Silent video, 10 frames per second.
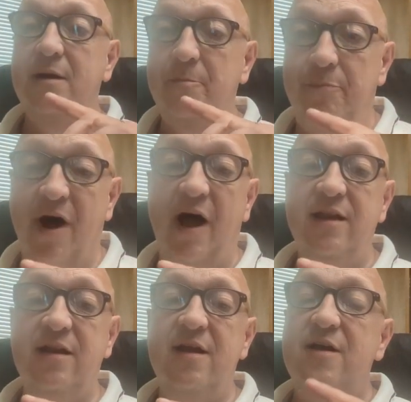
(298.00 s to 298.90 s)
But
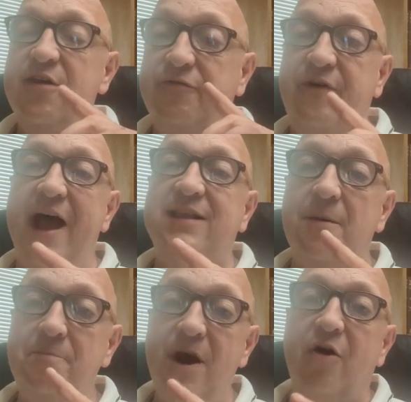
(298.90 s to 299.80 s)
the fact
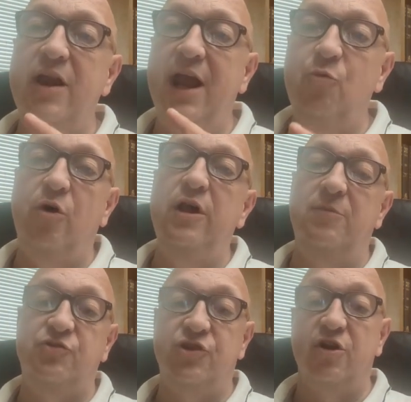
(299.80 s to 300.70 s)
that Marianne
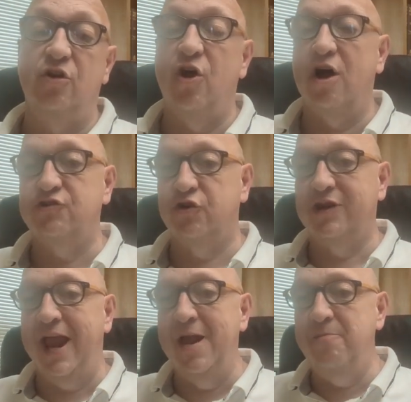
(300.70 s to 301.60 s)
Williamson lost her
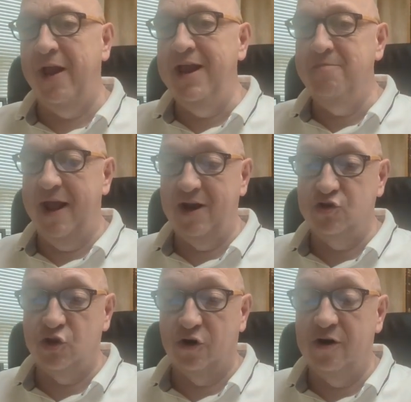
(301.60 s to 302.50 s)
campaign
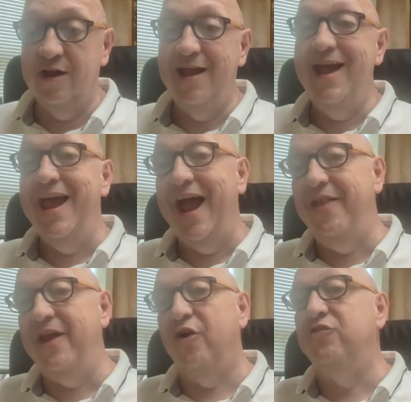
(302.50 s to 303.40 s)
manager and
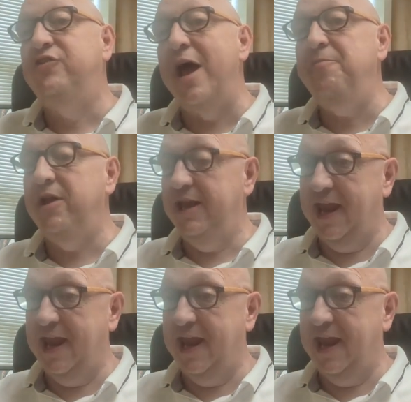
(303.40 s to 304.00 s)
then her deputy